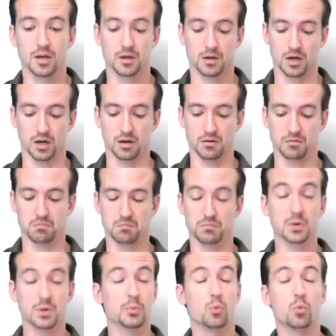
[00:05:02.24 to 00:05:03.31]
Uh,
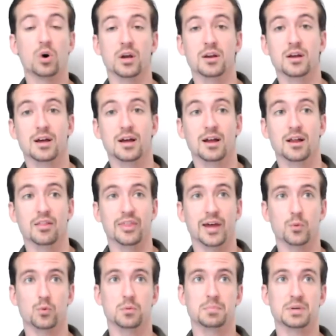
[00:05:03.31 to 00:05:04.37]
number one,
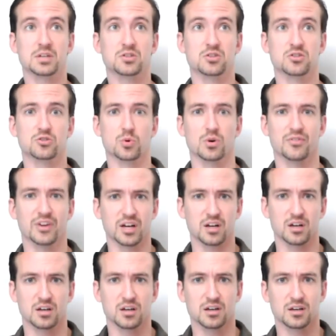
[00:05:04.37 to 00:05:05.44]
that would be to sort of like
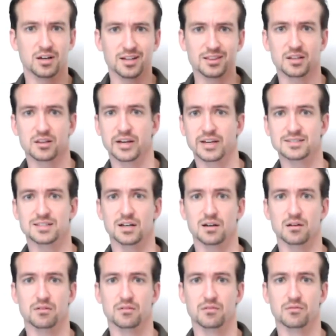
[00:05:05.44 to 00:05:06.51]
cut the legs
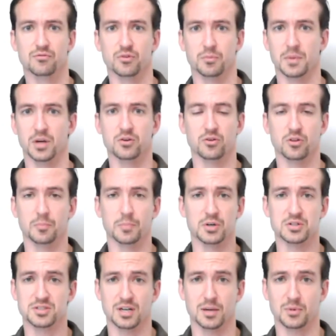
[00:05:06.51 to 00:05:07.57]
out from under the
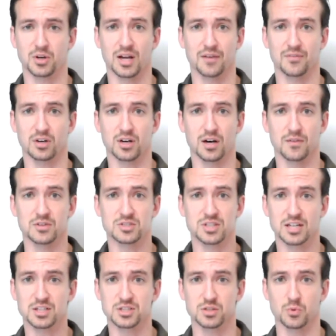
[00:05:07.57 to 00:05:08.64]
person that I'm going to have a
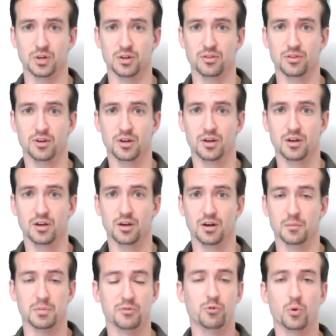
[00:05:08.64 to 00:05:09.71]
conversation with
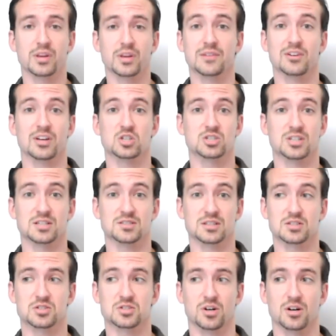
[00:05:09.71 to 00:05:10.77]
before they even get a chance to
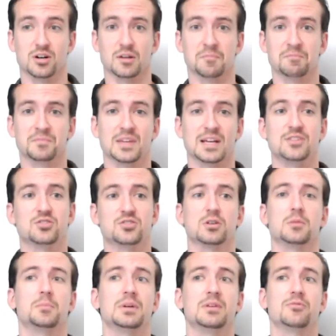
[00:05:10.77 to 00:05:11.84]
get started. It's going
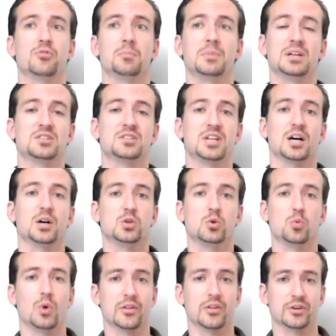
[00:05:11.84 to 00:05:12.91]
to be for me to tell you
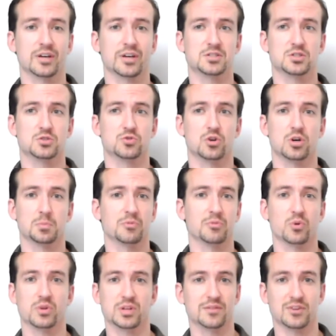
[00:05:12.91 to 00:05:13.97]
why their case is wrong
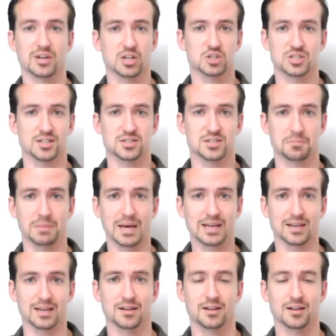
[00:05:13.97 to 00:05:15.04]
before they even get a chance to
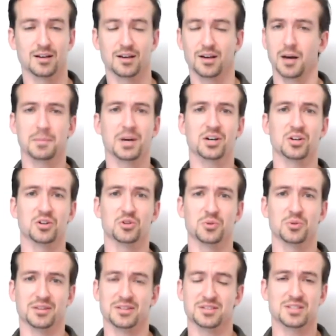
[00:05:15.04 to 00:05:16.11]
make it. I'm not going to do
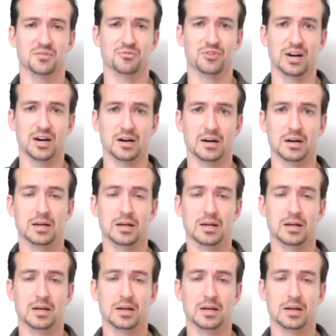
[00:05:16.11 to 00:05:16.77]
that. That's not fair.